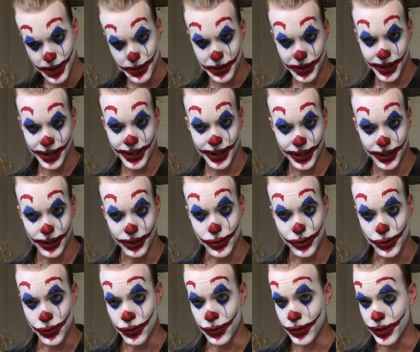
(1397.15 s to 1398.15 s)
but I think it
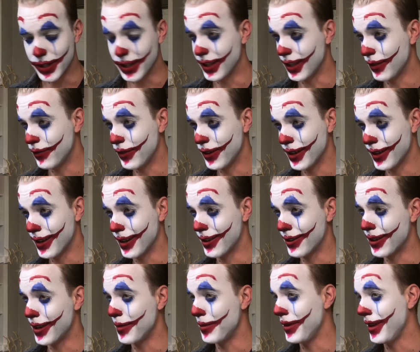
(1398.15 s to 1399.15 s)
looks really fucking
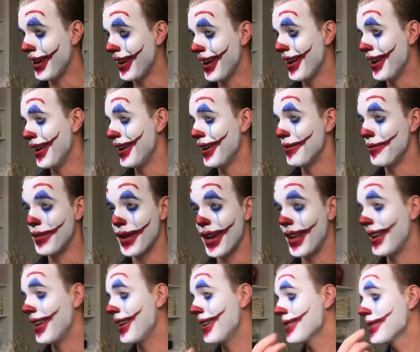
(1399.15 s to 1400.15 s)
creepy and
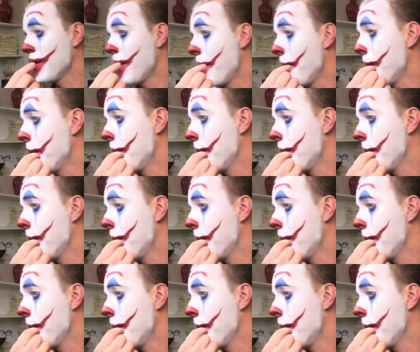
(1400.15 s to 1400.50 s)
badass.